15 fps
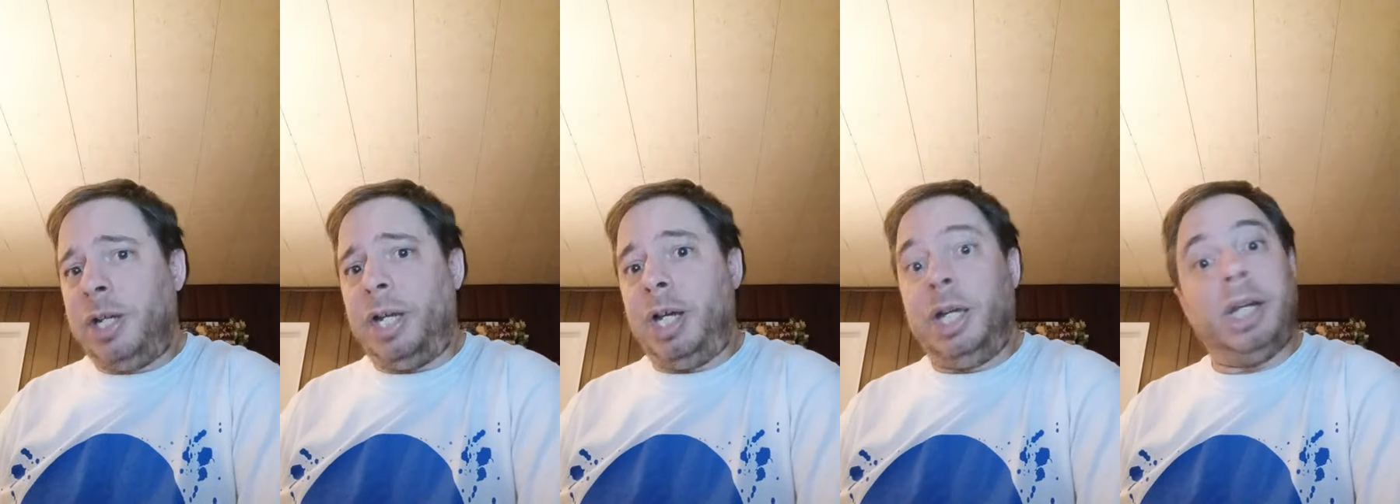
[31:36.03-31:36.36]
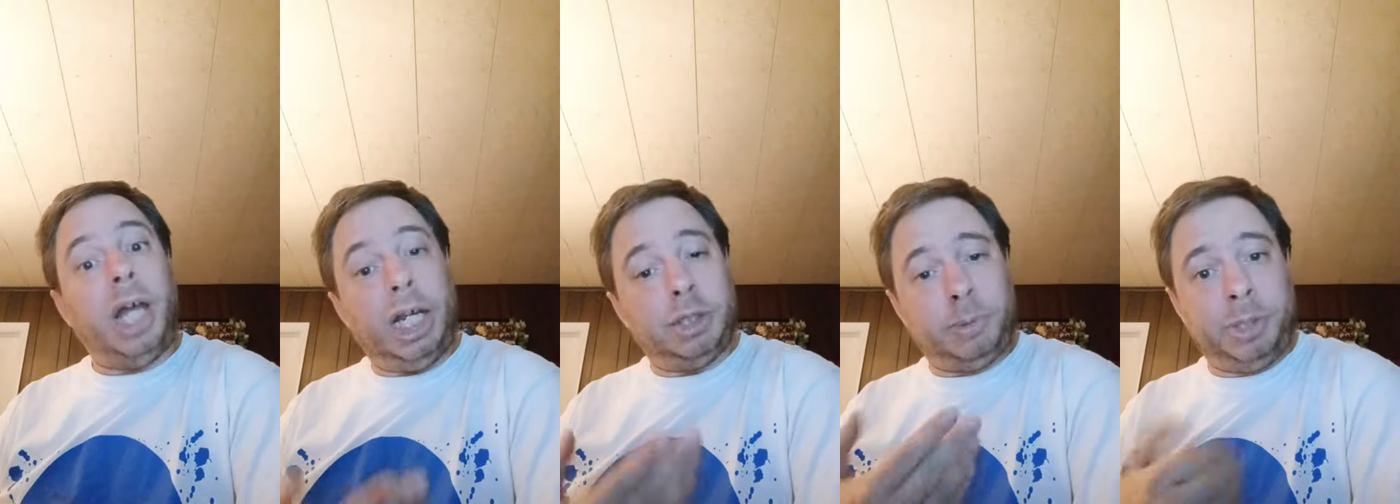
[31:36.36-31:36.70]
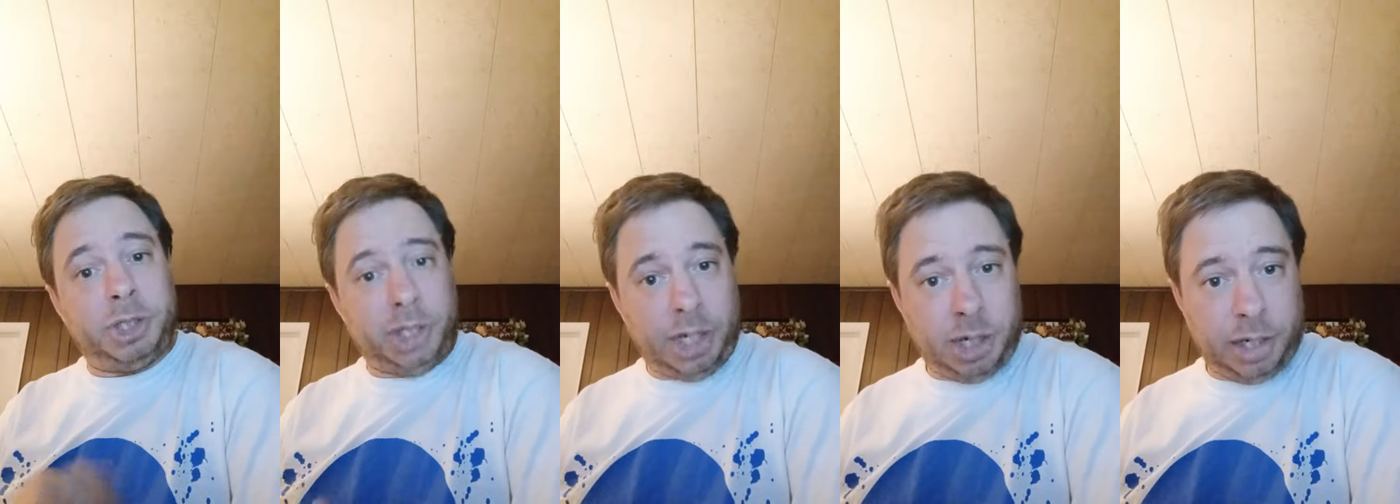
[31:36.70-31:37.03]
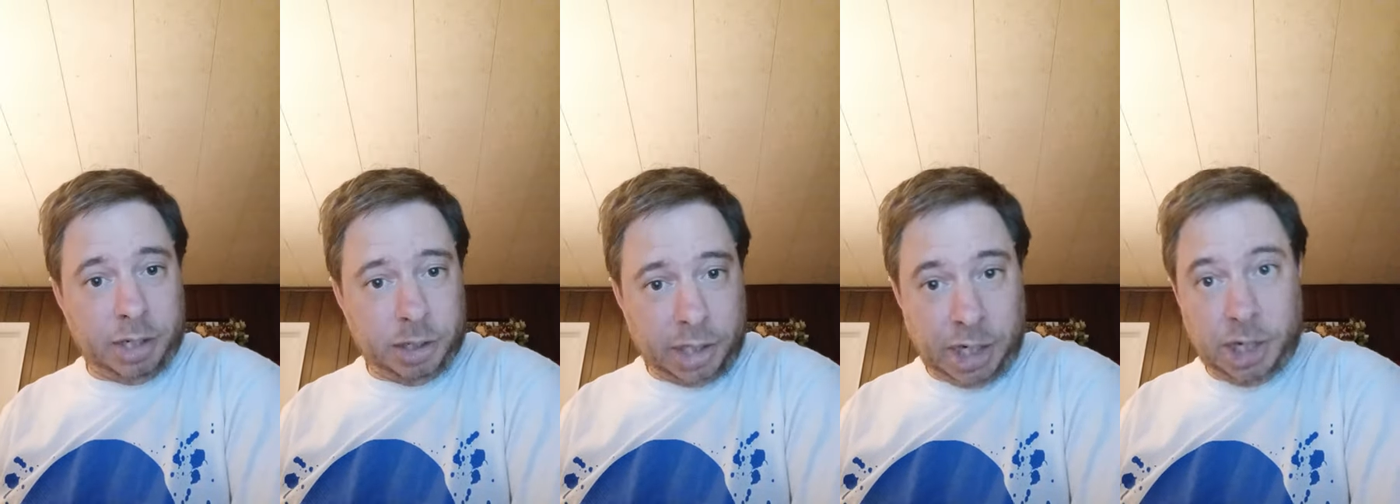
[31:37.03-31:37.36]
And as we
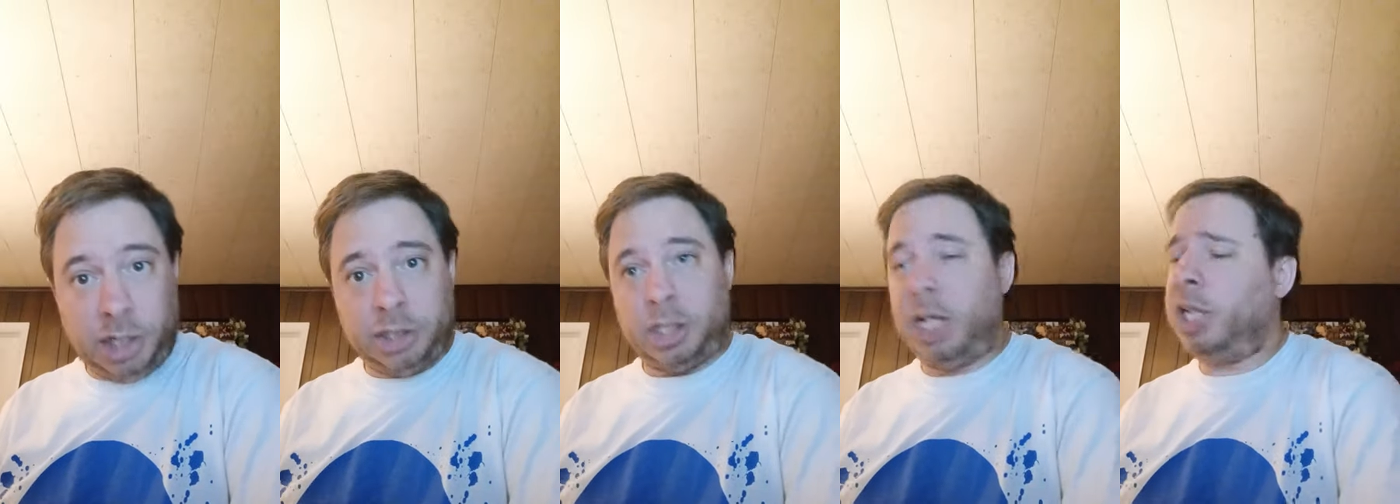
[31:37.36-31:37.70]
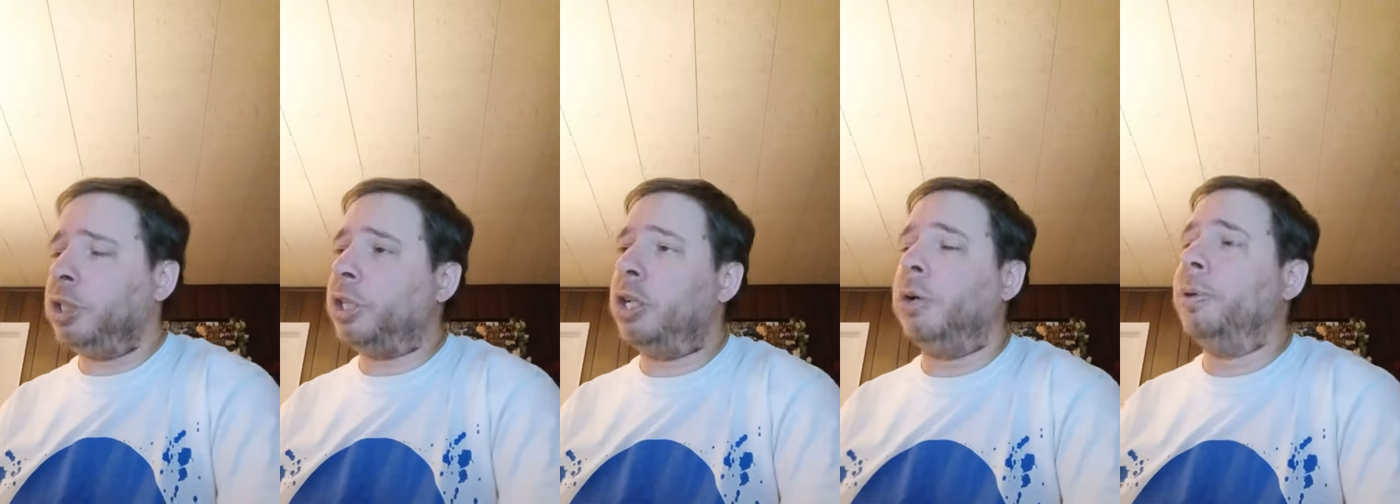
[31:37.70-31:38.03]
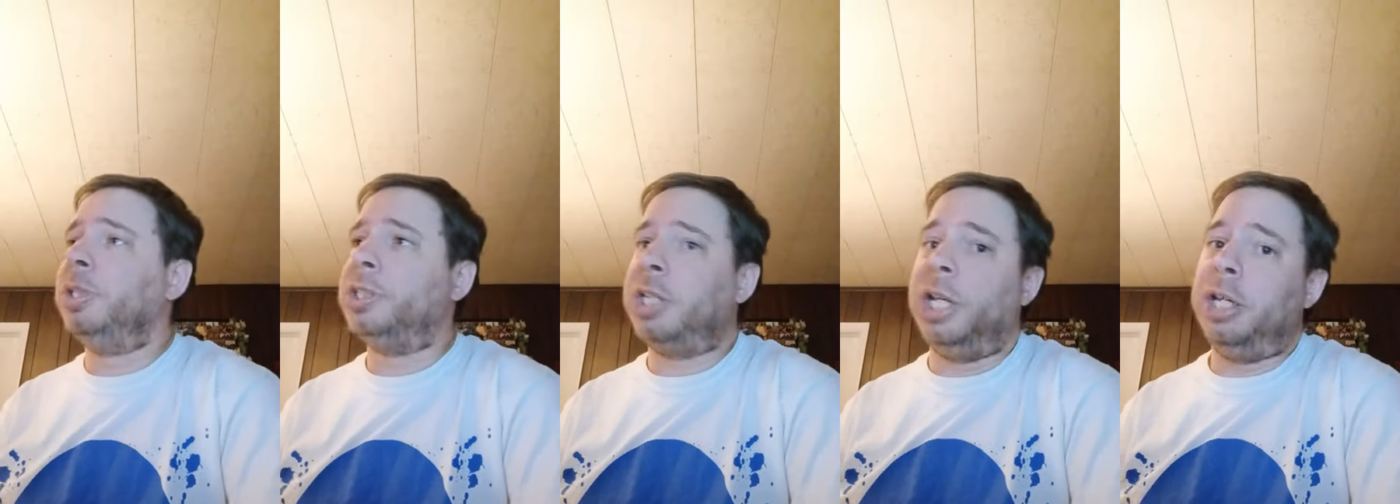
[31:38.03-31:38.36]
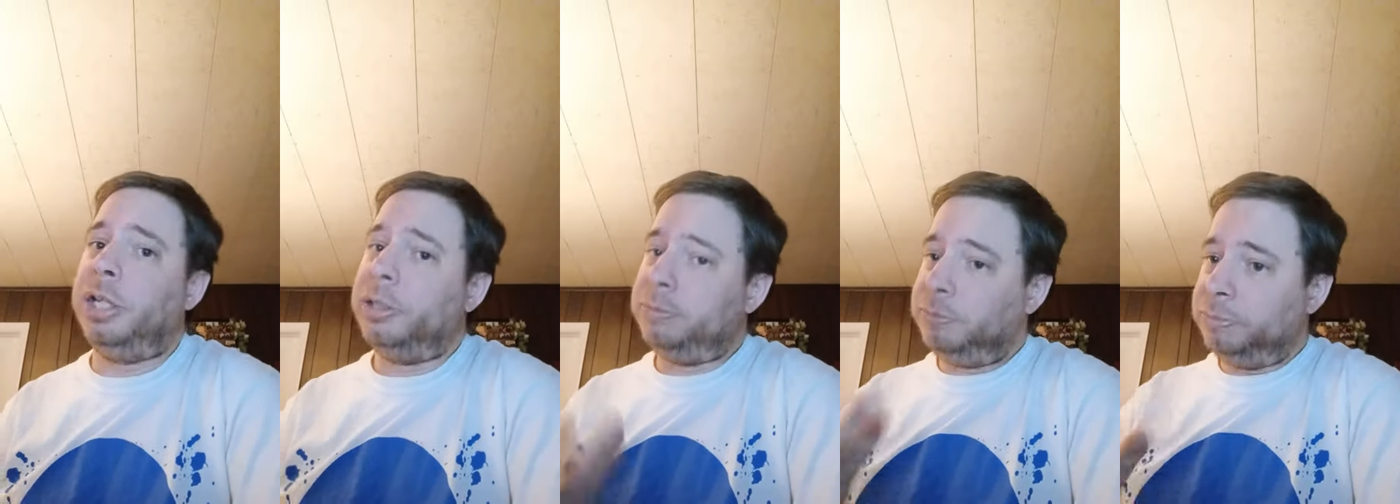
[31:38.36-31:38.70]
say, as, as I always
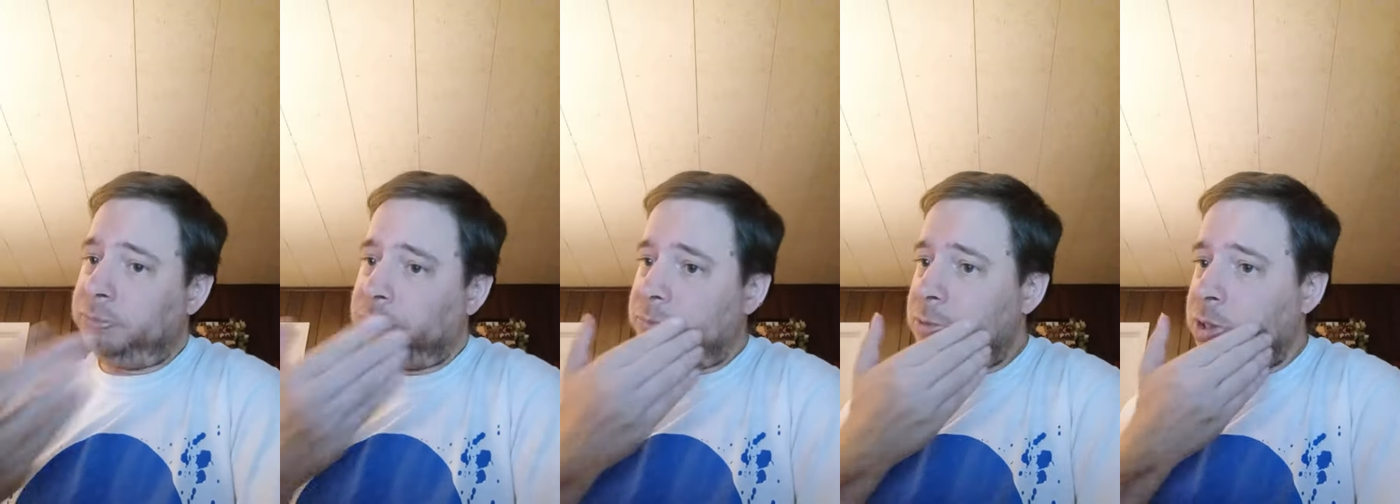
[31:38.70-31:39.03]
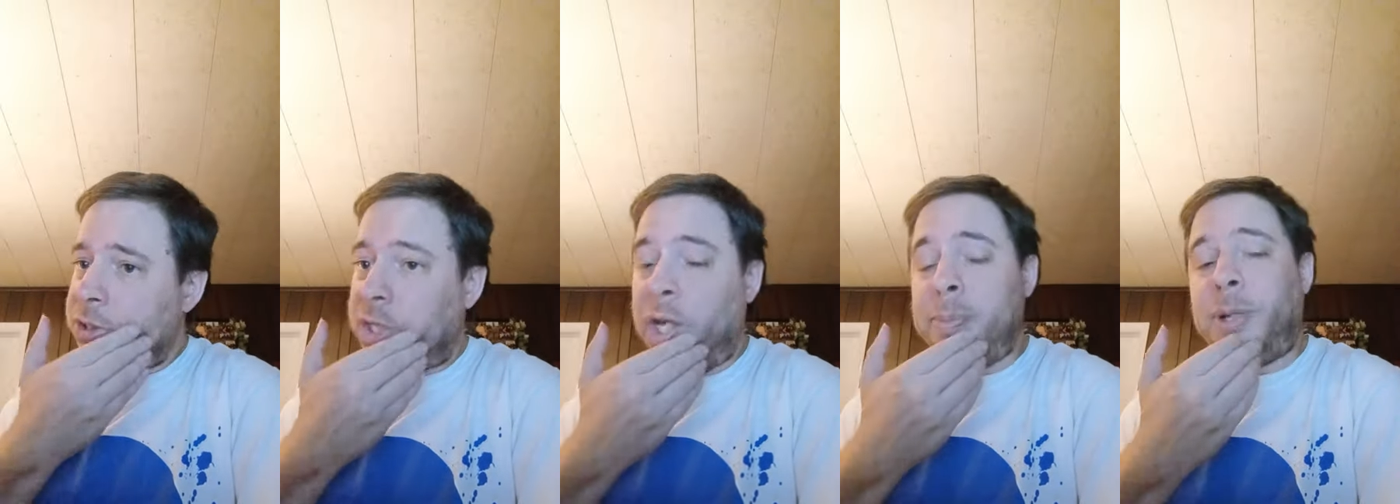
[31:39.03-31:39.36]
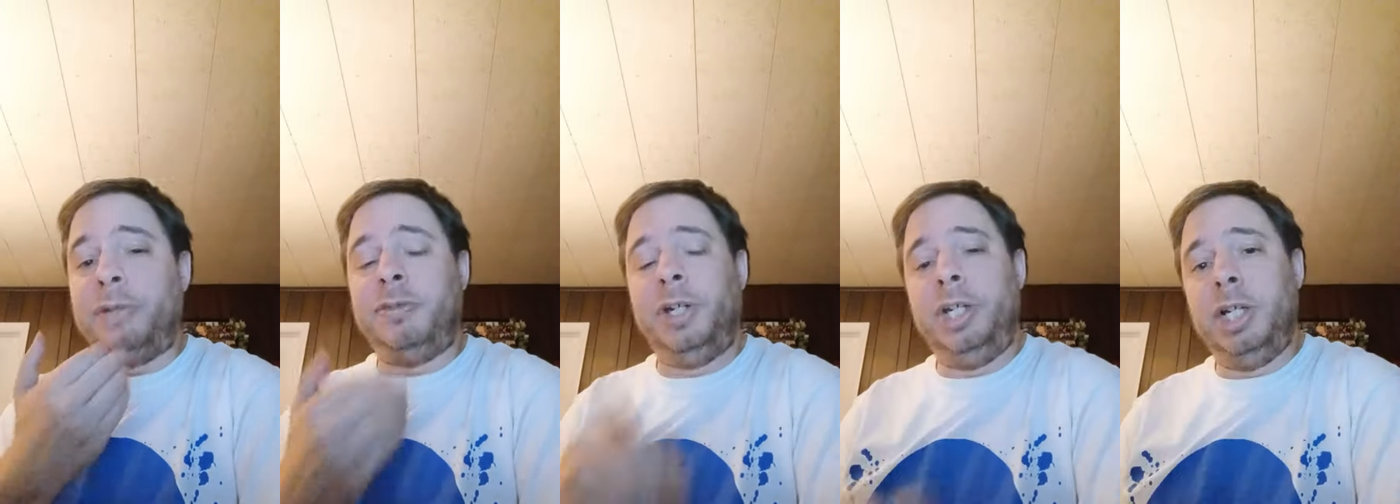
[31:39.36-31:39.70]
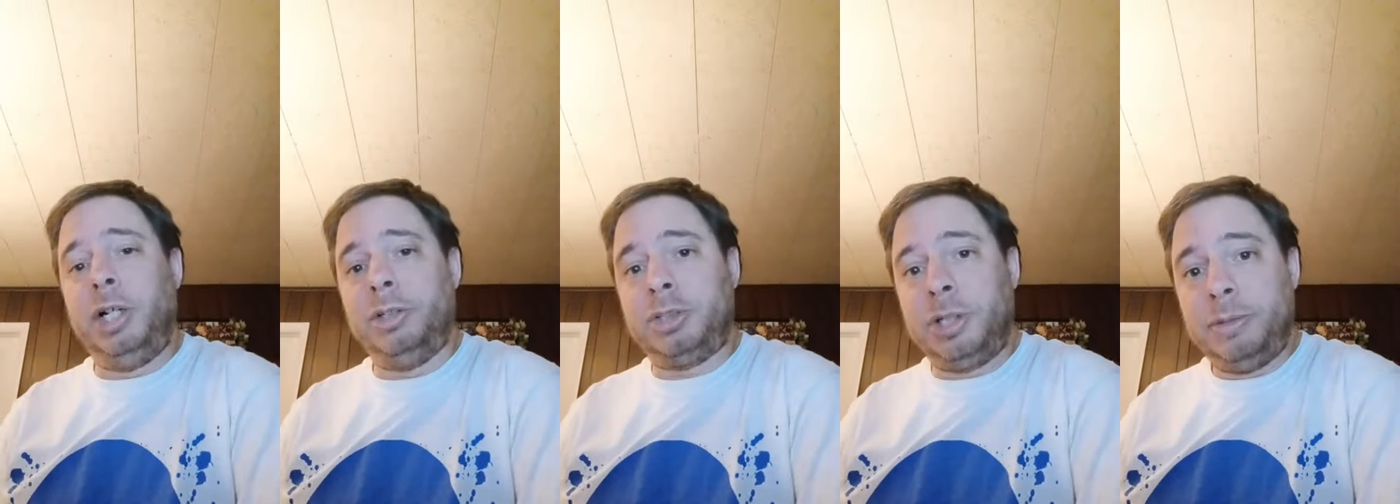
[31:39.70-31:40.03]
say to end my
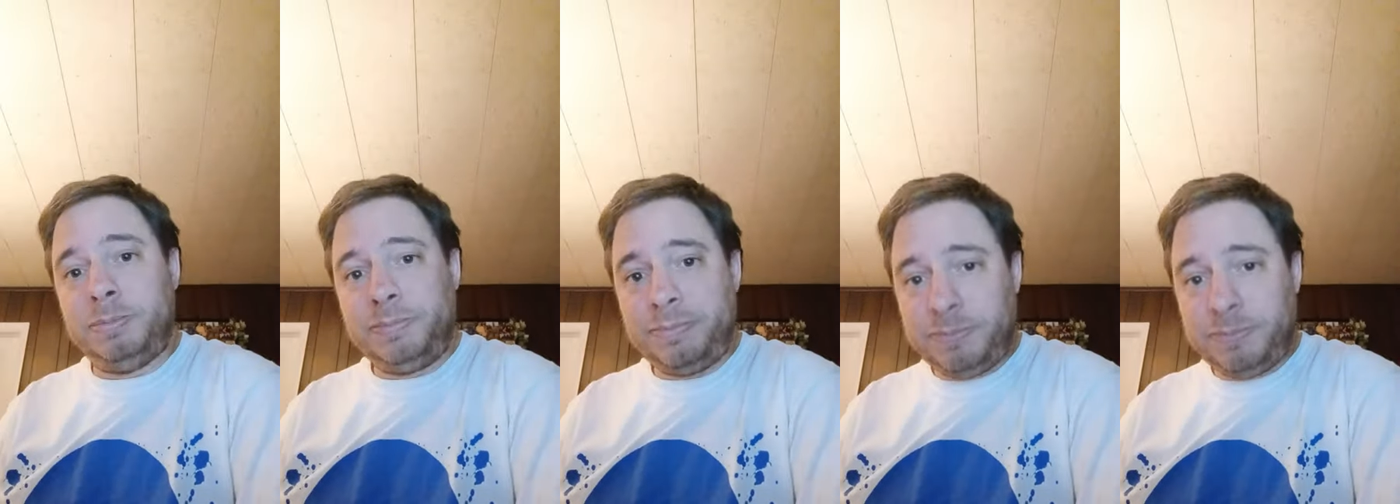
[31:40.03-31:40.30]
videos,